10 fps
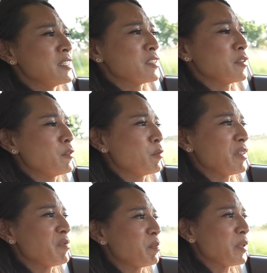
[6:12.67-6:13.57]
So
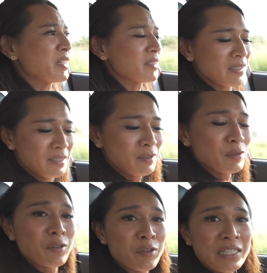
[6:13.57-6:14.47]
we've plugged
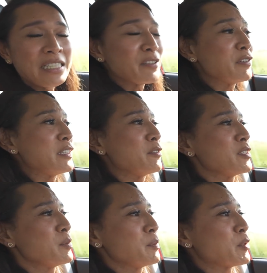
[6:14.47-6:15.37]
into 3 different
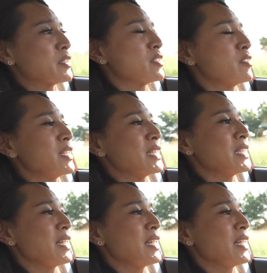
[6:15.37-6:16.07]
USB ports already,